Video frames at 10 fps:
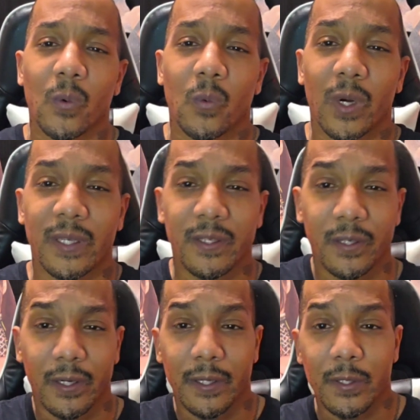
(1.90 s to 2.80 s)
What is
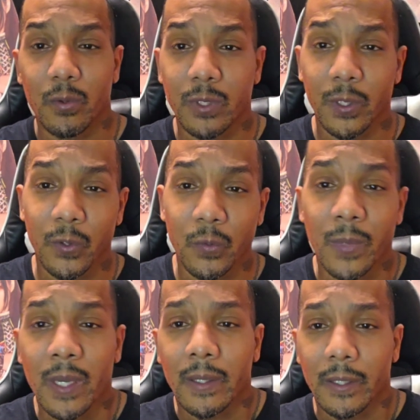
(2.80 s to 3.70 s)
good, YouTube?
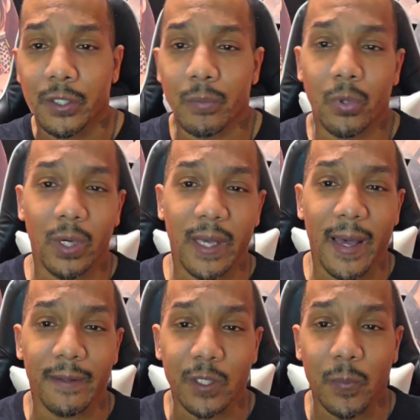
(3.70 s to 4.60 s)
It's your boy
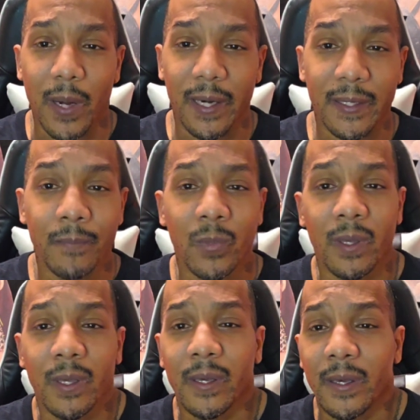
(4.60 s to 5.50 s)
Alan Spidey,
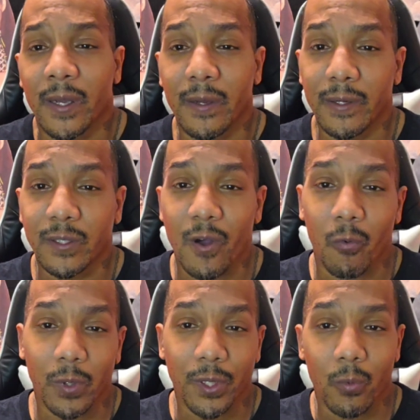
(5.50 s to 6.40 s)
here to talk
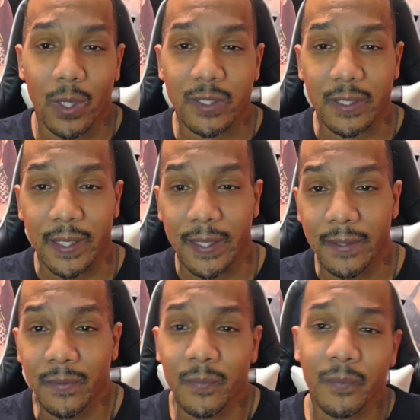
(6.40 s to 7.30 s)
with you once
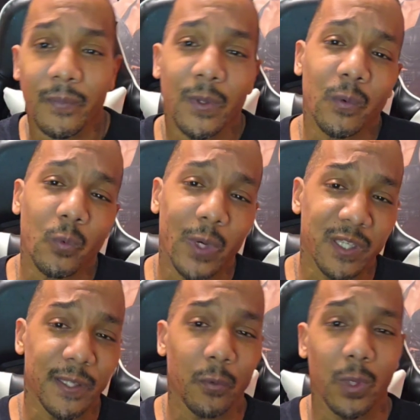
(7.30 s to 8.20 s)
again.
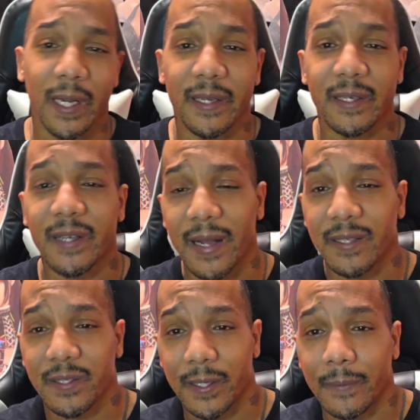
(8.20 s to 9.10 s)
Wrestling related
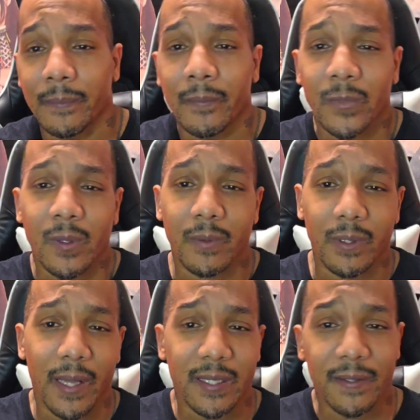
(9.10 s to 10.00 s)
content. The
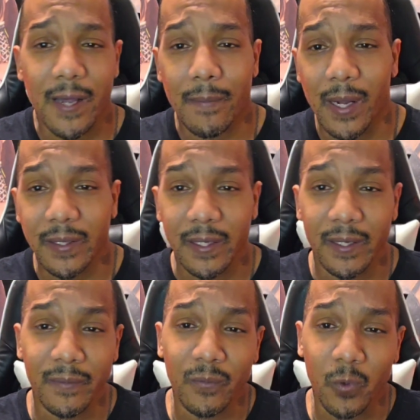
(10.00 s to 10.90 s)
last time I
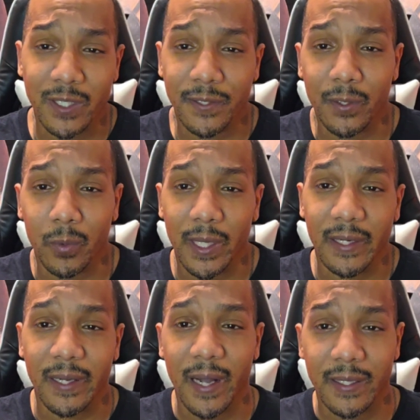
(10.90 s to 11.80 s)
did wrestling
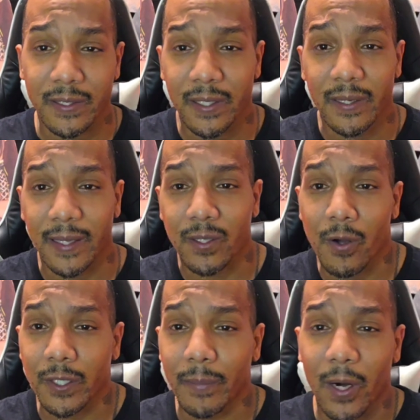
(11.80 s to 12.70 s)
related content, I
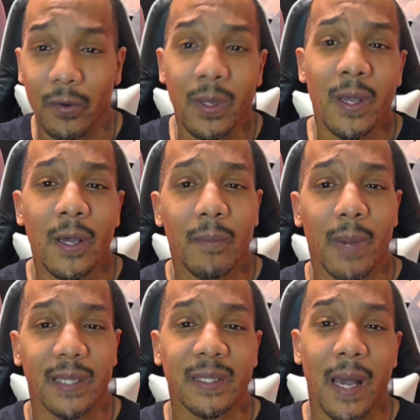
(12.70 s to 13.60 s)
talked about
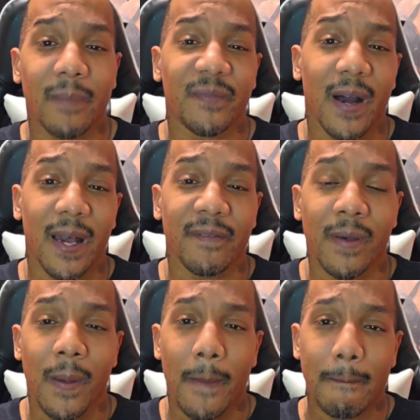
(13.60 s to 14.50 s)
my top 5
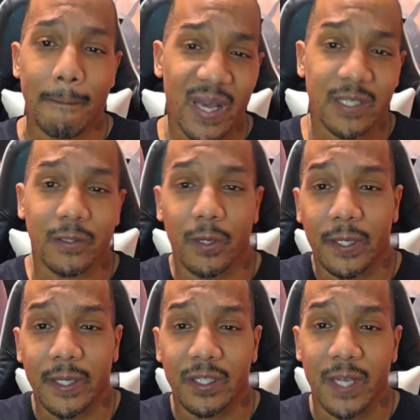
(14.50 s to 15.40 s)
best
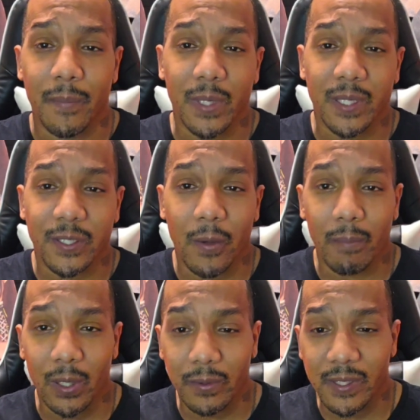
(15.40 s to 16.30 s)
looking championship
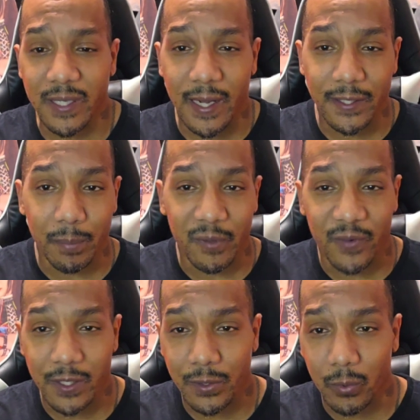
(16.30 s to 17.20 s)
belt designs in
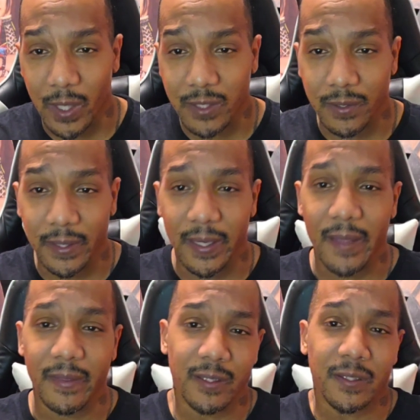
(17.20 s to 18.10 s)
professional wrestling.
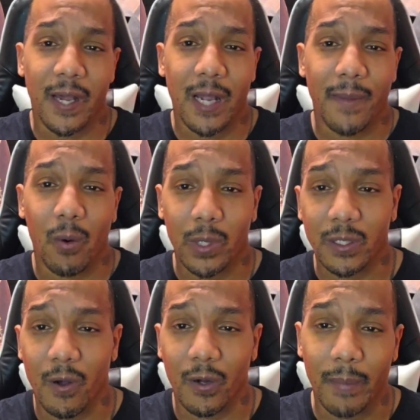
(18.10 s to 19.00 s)
And this time I want to
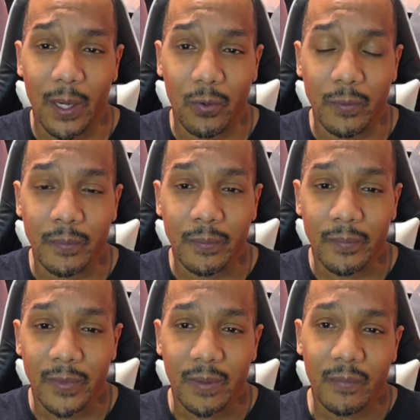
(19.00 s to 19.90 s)
talk about,
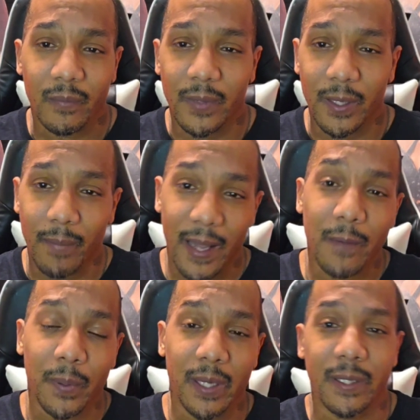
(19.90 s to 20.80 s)
in my
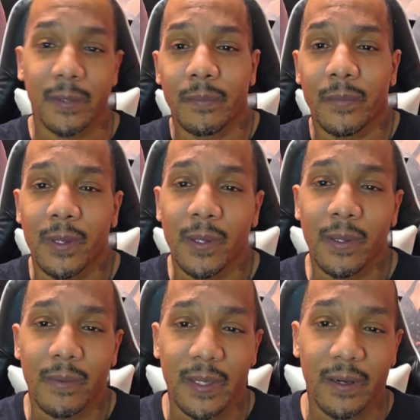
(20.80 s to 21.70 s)
opinion,
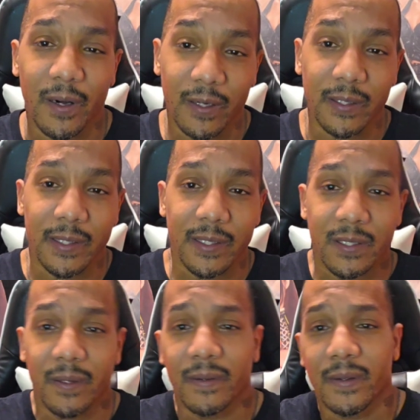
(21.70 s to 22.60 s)
the
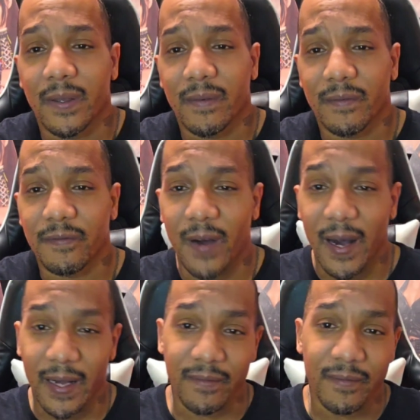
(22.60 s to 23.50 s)
ugliest
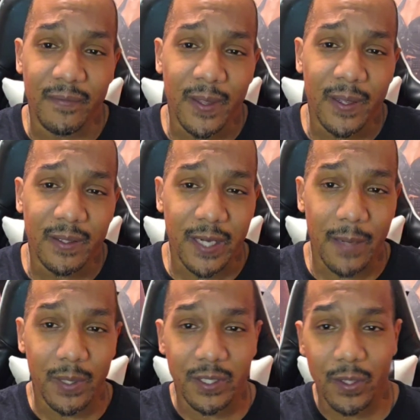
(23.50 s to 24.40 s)
5
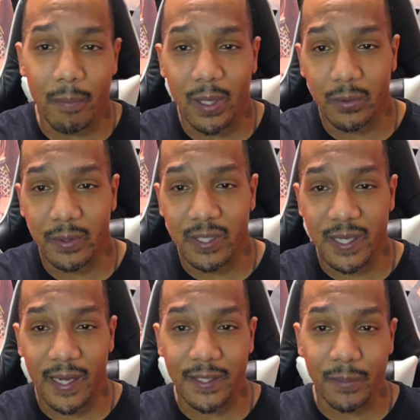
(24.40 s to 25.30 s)
championship belt
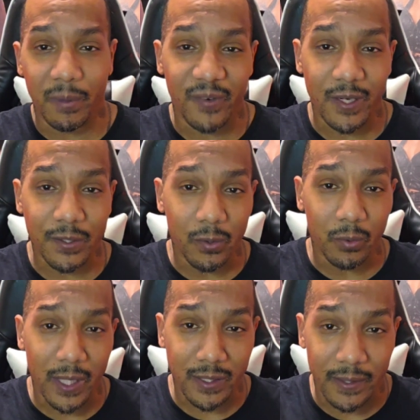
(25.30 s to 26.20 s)
designs in professional
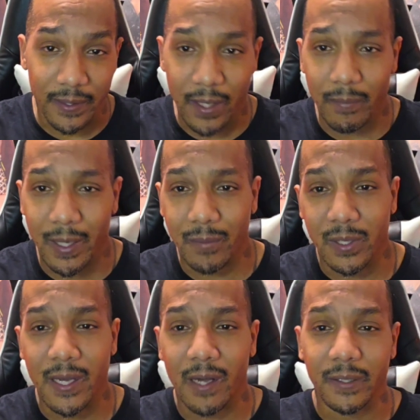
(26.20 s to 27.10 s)
wrestling. And
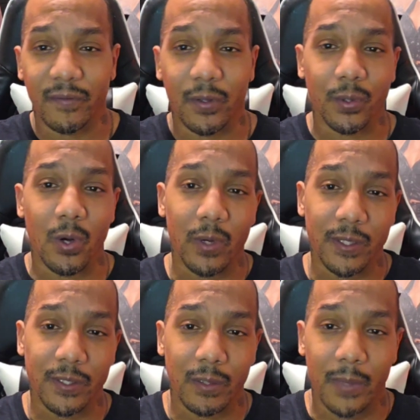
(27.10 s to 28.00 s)
maybe I'll even throw
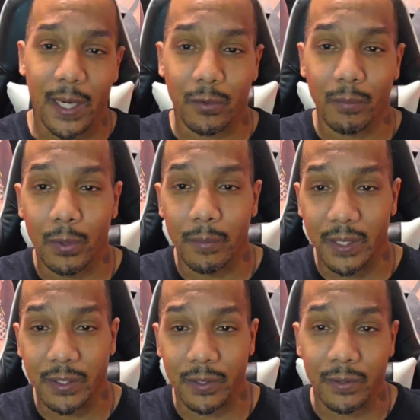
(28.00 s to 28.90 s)
in some honorable
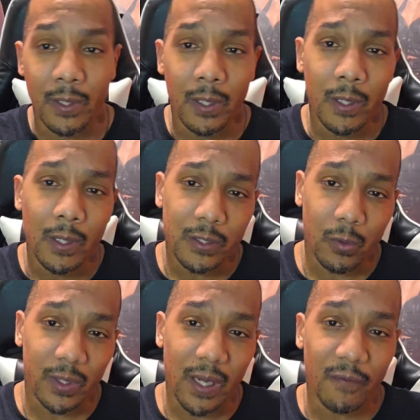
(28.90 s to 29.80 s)
mentions. So
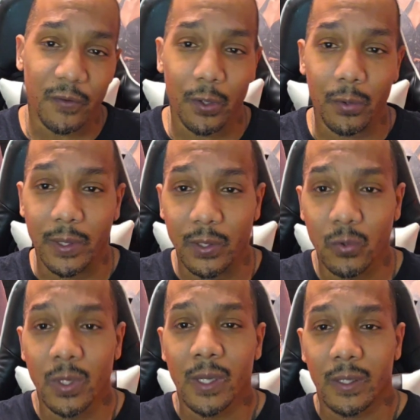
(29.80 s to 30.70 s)
without further
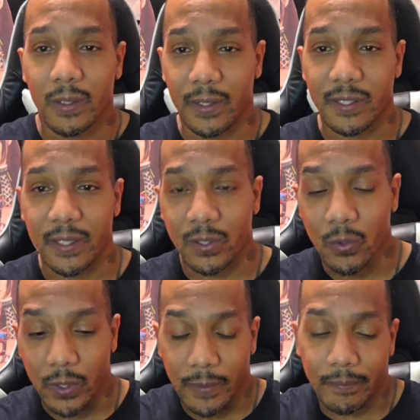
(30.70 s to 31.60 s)
ado, let's get
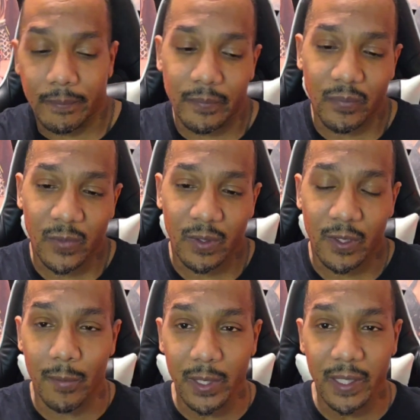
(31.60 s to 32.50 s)
to it.
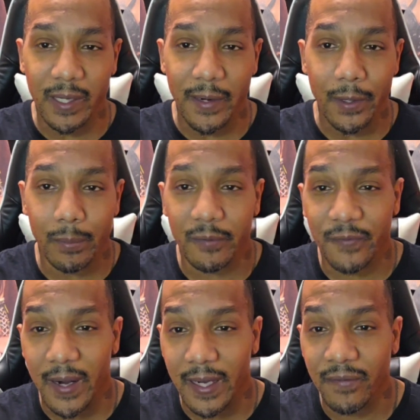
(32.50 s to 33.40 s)
Coming in at number
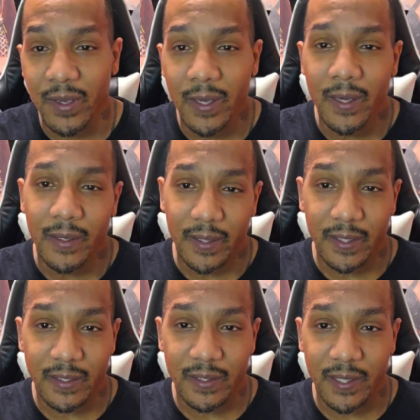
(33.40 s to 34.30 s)
5
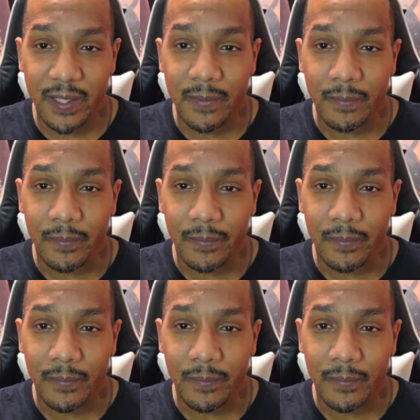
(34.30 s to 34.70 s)
is the